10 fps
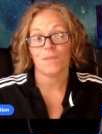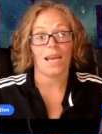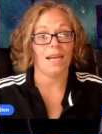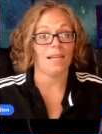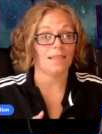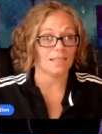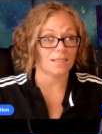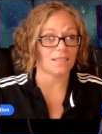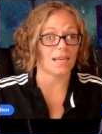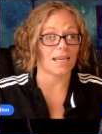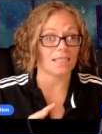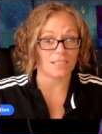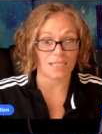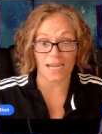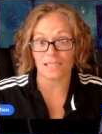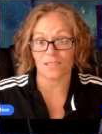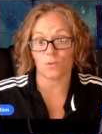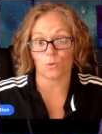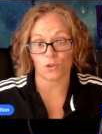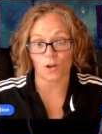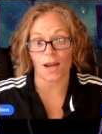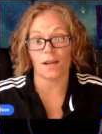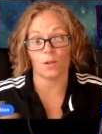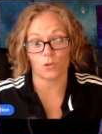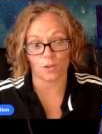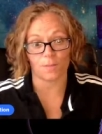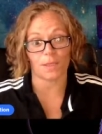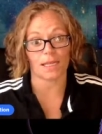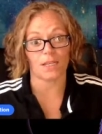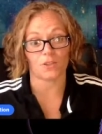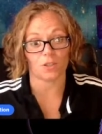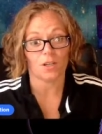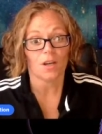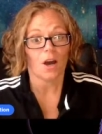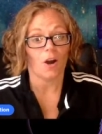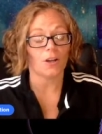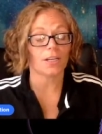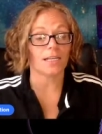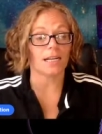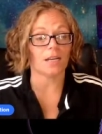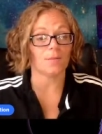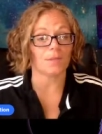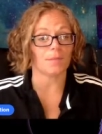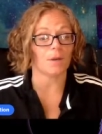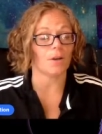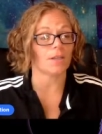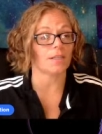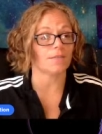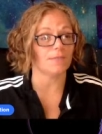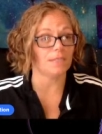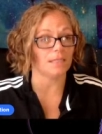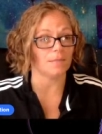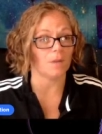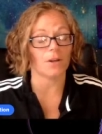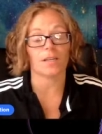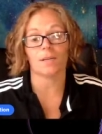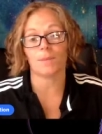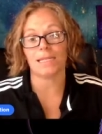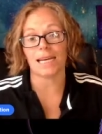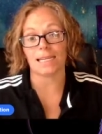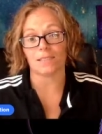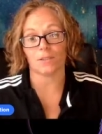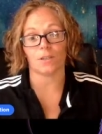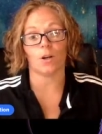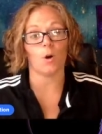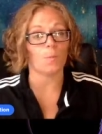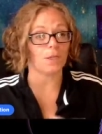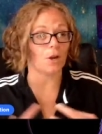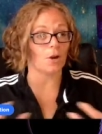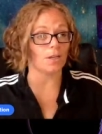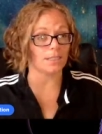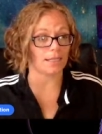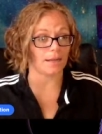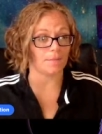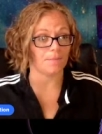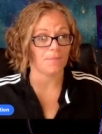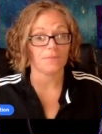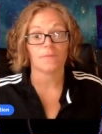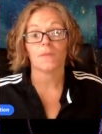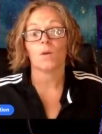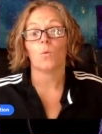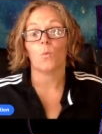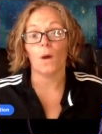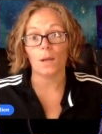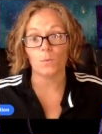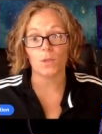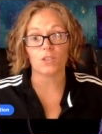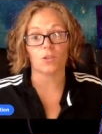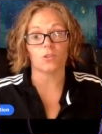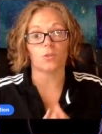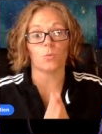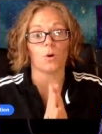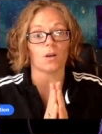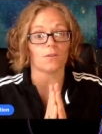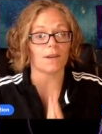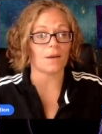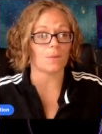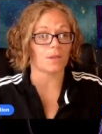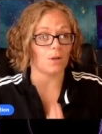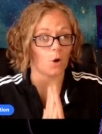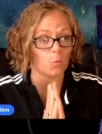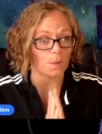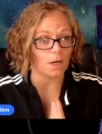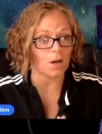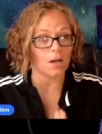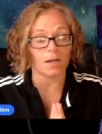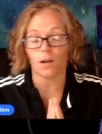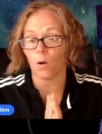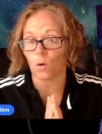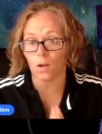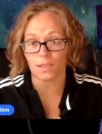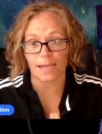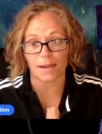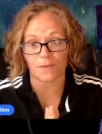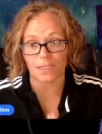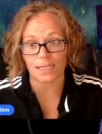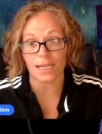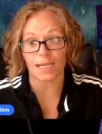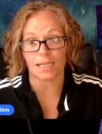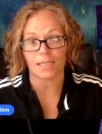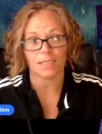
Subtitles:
And this is like a test or trial or tribulation. Are you going to help them? Are you going to feed them? Are you going to be nice? Are you going to open your heart to them? When we start to walk around with an open heart all day, every day,